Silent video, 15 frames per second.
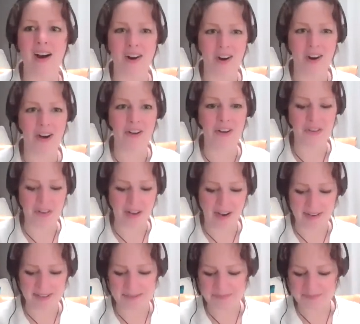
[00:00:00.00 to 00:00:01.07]
on your
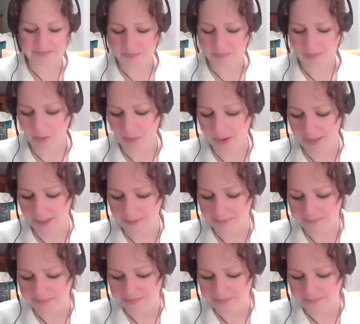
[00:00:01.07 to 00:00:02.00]
deck, okay?